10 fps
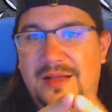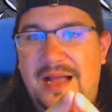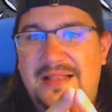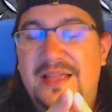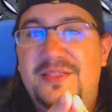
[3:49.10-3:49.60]

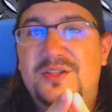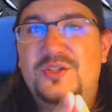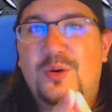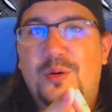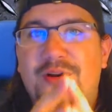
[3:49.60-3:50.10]
like the
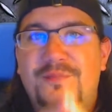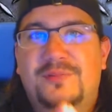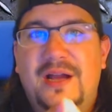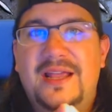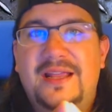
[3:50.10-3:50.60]
story of
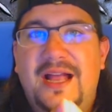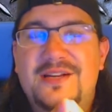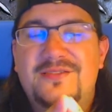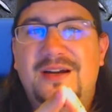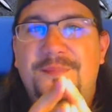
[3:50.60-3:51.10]
Brian
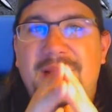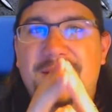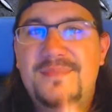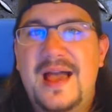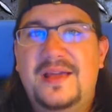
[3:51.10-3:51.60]
Kendrick
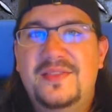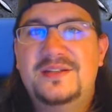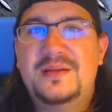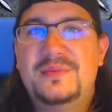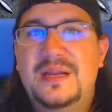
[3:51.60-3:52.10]
being back in the
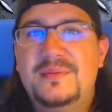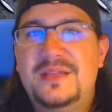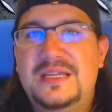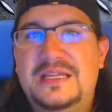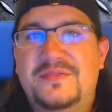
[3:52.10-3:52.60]

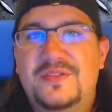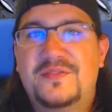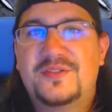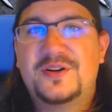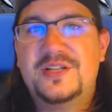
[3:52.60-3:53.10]
WWE for the
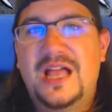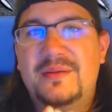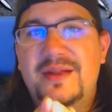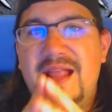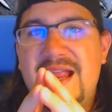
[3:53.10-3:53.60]
first
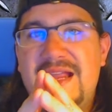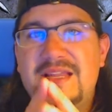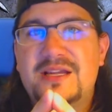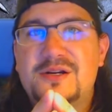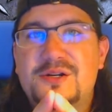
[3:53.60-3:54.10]
time in 8
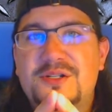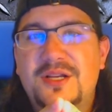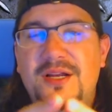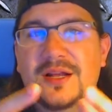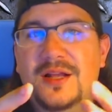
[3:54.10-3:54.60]
years.
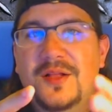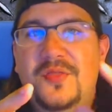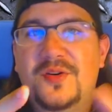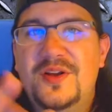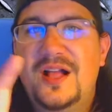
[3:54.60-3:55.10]

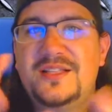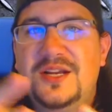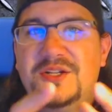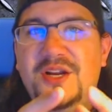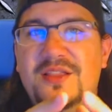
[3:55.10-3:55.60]
They're not
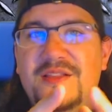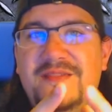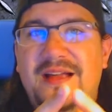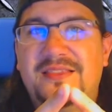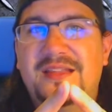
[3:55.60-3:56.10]
touching on the
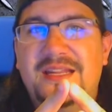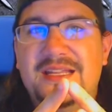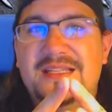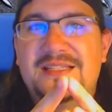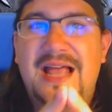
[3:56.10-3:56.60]
fact that
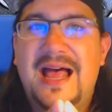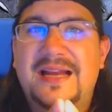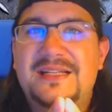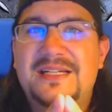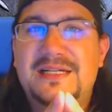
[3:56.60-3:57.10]
his
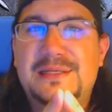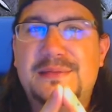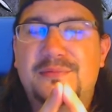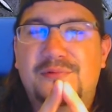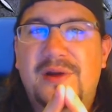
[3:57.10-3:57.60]
tag
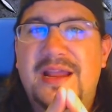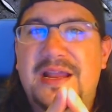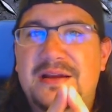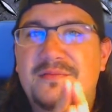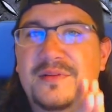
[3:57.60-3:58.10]
team
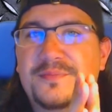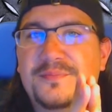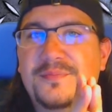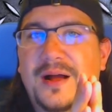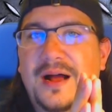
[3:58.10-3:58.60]
reign with
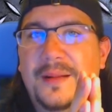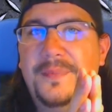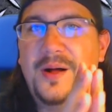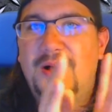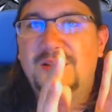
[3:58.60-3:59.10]

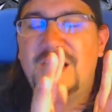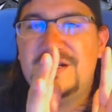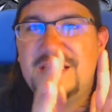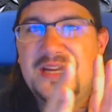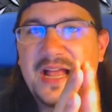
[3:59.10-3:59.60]
Paul
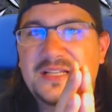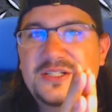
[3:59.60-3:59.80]
London has